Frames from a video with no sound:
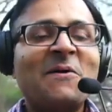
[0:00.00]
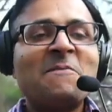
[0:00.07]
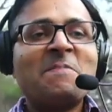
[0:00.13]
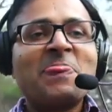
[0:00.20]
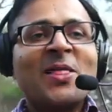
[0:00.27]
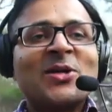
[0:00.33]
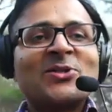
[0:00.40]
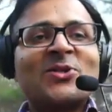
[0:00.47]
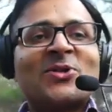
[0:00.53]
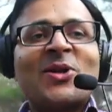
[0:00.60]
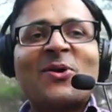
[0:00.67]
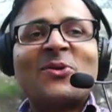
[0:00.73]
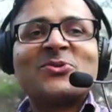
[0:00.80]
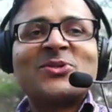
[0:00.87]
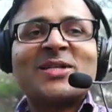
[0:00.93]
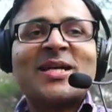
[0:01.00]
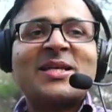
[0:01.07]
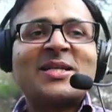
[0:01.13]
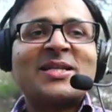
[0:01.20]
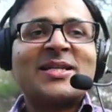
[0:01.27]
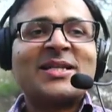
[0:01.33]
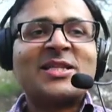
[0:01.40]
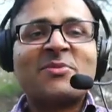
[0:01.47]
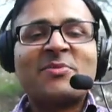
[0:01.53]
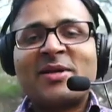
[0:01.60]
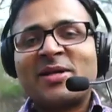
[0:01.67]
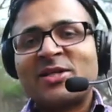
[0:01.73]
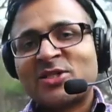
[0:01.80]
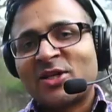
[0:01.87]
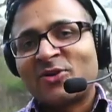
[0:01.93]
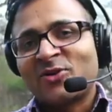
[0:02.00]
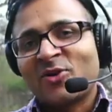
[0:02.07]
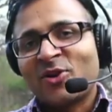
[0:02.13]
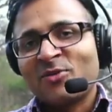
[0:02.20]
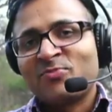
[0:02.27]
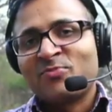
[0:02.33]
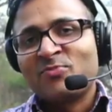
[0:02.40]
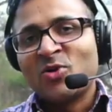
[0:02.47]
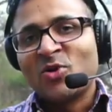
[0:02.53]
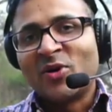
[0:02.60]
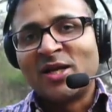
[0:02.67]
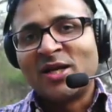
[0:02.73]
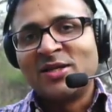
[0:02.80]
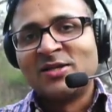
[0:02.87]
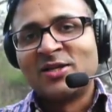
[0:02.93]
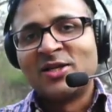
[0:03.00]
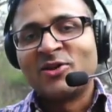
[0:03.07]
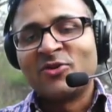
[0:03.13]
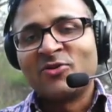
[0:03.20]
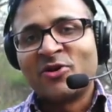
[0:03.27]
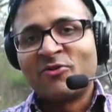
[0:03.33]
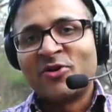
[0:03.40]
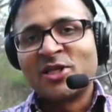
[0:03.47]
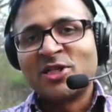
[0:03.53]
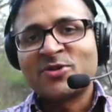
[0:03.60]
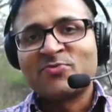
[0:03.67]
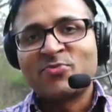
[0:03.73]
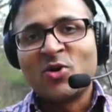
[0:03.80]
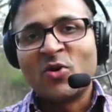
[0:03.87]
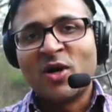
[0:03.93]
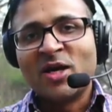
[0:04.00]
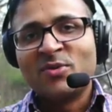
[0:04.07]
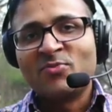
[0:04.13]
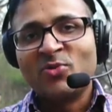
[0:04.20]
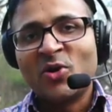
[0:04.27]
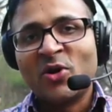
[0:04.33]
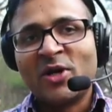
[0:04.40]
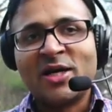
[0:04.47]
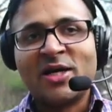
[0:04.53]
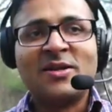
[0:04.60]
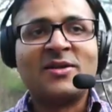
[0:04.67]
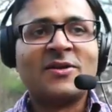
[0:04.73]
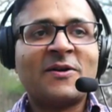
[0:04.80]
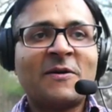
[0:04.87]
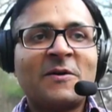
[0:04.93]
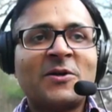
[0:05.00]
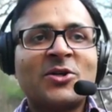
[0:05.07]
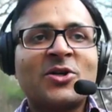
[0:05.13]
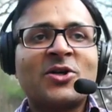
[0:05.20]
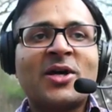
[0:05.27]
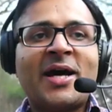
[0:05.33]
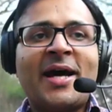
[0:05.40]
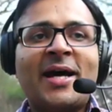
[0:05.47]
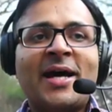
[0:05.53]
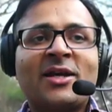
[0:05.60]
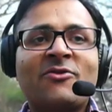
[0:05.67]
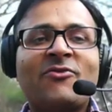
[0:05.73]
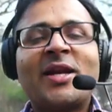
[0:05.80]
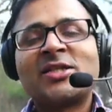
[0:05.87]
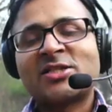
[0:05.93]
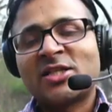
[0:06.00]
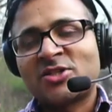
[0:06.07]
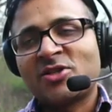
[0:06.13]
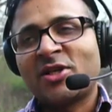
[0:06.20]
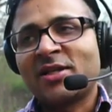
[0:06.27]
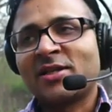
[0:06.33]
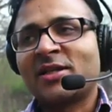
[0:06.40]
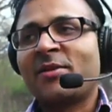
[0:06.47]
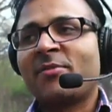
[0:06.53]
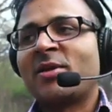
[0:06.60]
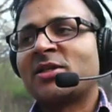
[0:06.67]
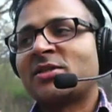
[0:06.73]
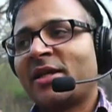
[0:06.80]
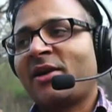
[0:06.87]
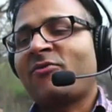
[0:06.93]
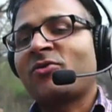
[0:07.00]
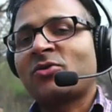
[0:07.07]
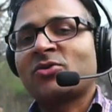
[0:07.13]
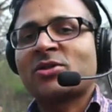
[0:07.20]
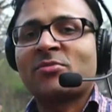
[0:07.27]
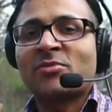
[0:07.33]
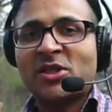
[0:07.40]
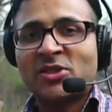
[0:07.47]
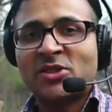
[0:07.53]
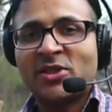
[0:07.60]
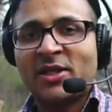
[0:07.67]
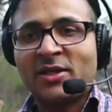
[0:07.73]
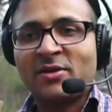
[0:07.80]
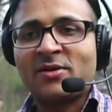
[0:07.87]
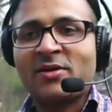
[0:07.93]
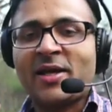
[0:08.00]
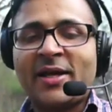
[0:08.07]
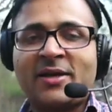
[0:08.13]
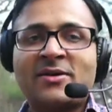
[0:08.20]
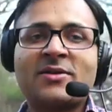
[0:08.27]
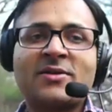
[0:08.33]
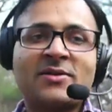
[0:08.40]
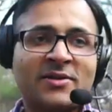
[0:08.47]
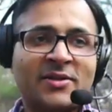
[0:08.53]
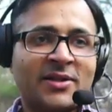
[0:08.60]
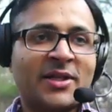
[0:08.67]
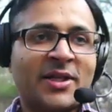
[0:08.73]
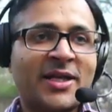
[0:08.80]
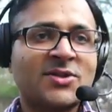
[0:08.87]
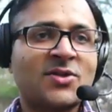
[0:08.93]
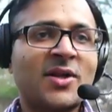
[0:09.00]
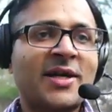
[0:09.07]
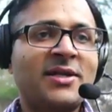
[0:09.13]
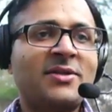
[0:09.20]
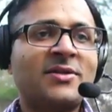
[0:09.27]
So nouns can either be singular or plural. The word is plural. And when I say single, that means they refer to something single. Like in the next slide,